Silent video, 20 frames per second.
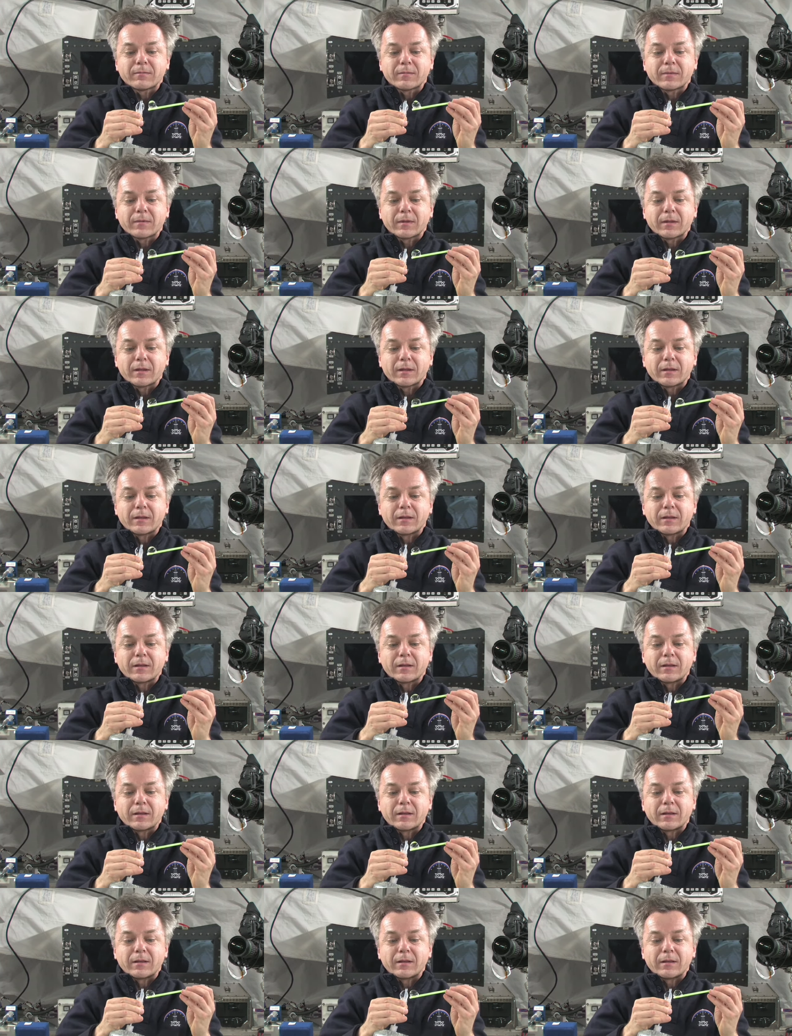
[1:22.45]

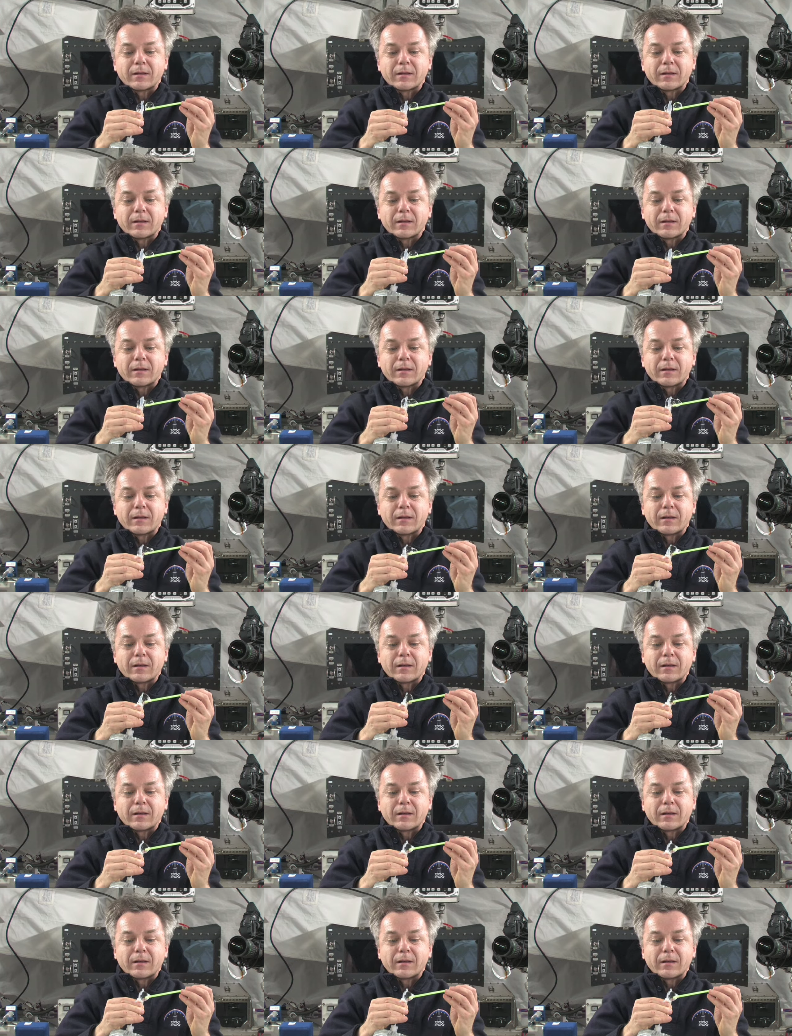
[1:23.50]
Nothing is said.